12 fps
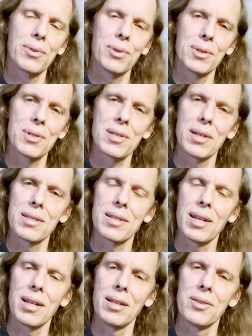of course, let's
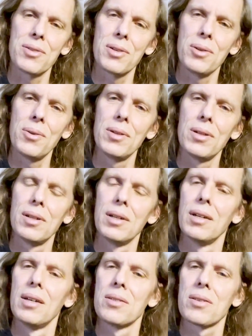get in tune.
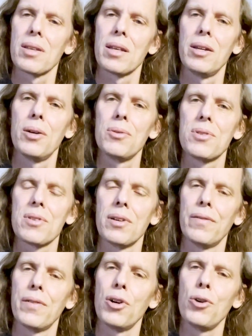So the notes
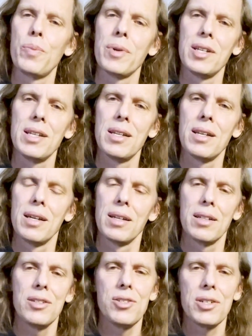of Open
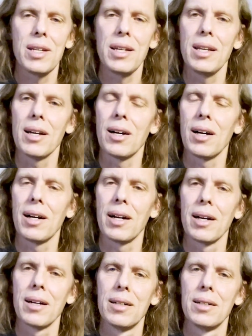G
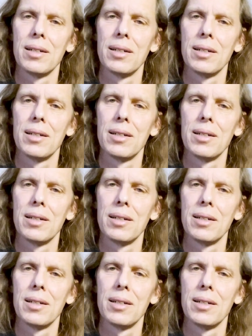are,